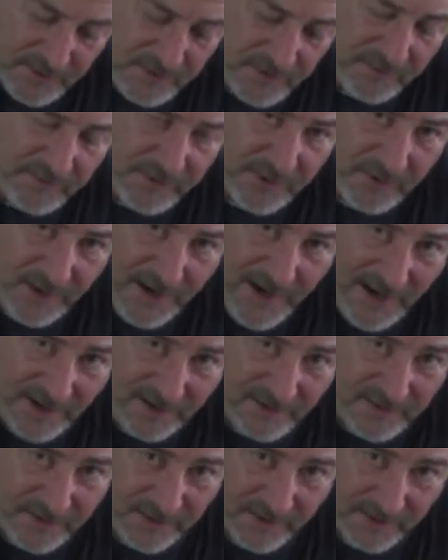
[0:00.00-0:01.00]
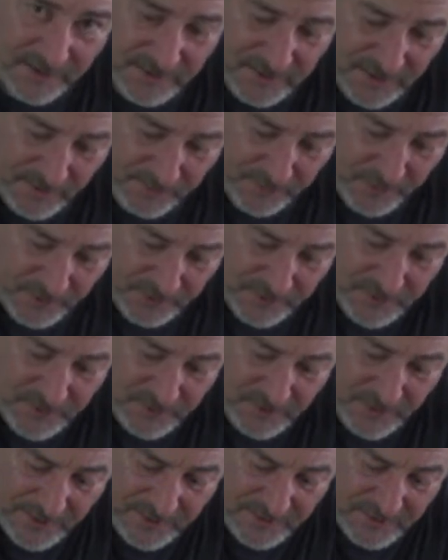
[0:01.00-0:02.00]
of little accidents that put
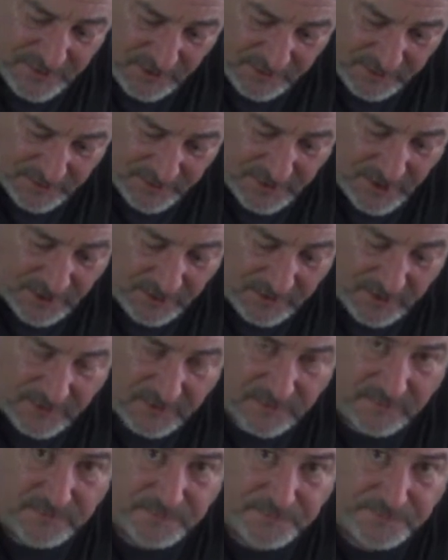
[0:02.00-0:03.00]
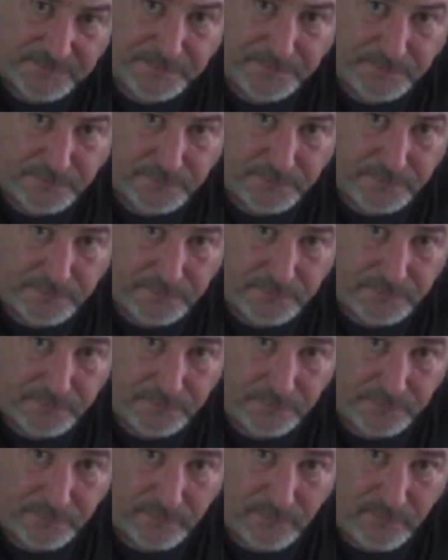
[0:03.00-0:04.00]
stress on the tendon,
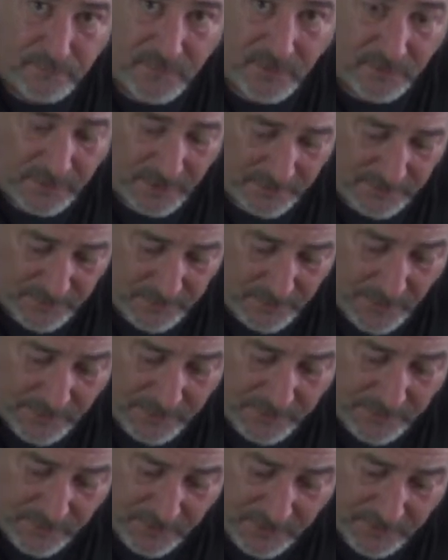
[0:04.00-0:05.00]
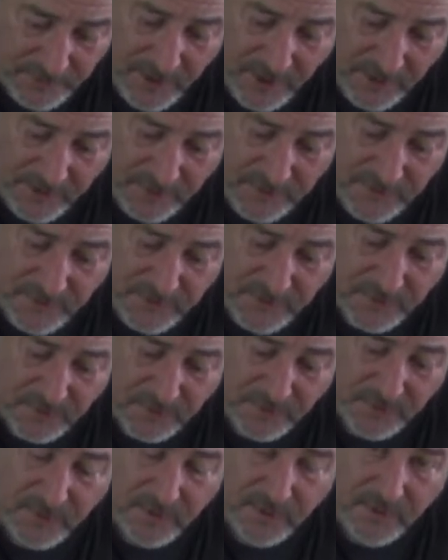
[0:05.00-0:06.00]
that strengthen your tendons
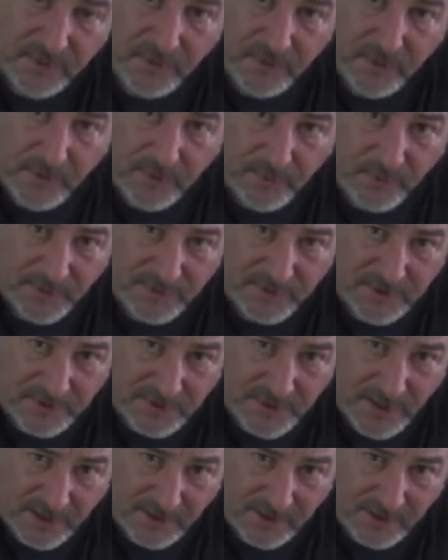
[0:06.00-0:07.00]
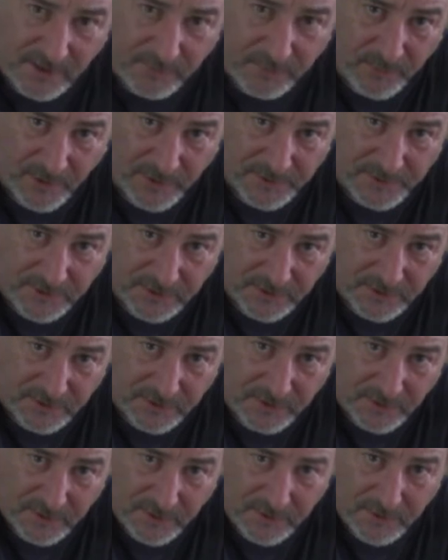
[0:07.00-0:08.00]
to withstand the pressure
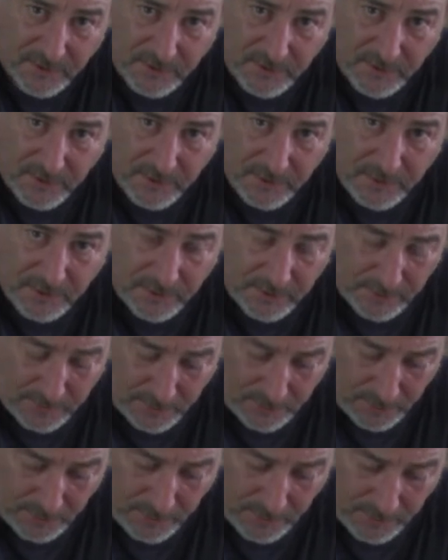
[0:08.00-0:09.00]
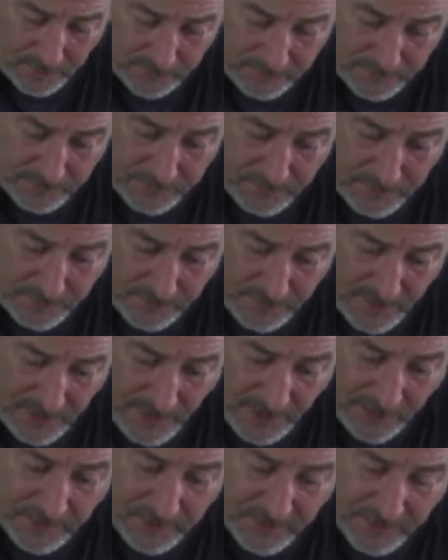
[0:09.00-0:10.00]
of
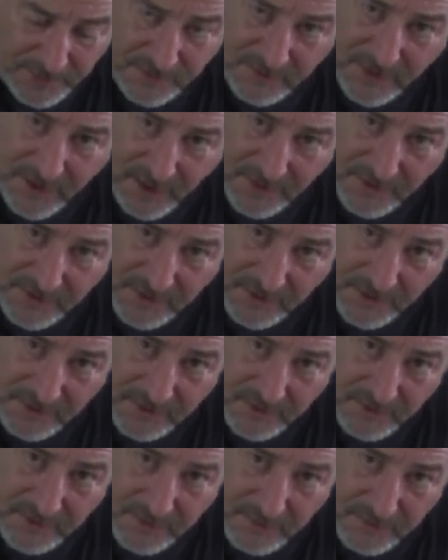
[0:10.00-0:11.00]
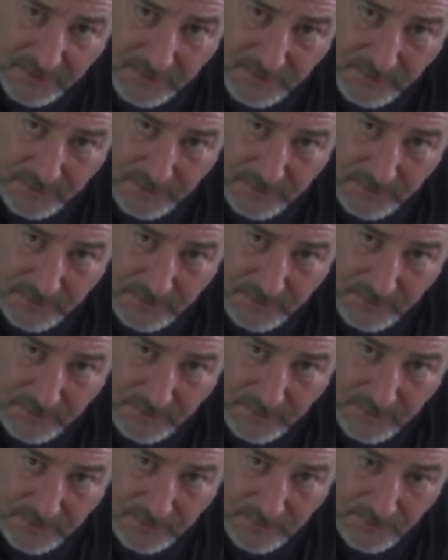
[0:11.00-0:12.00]
actually attaching
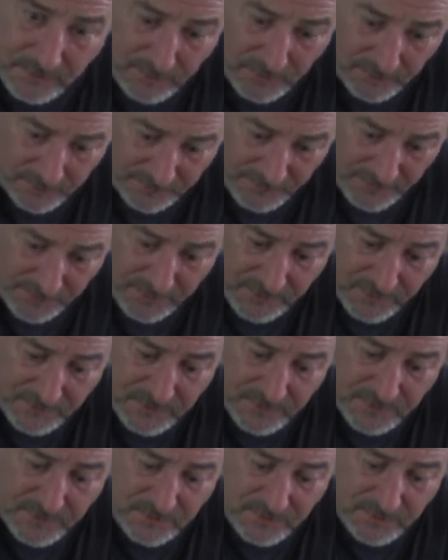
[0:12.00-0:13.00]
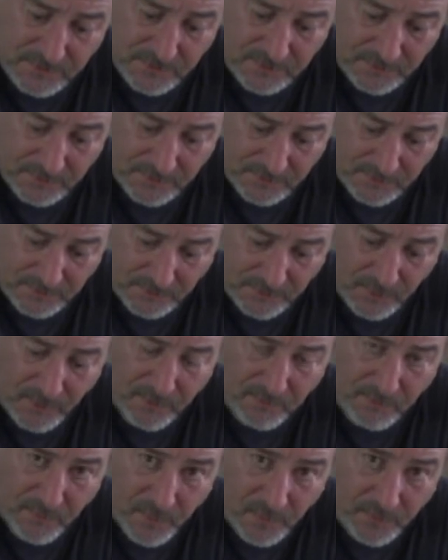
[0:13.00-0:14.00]
your fingers to a
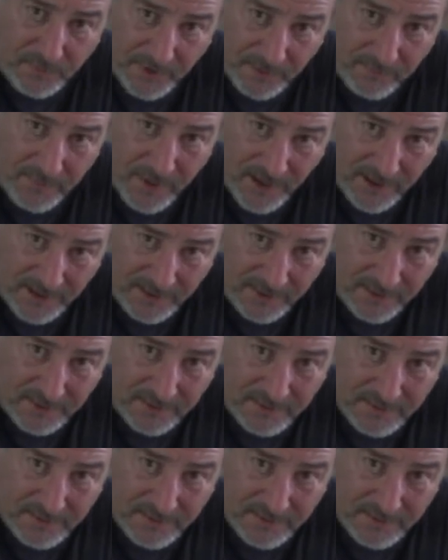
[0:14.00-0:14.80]
moving body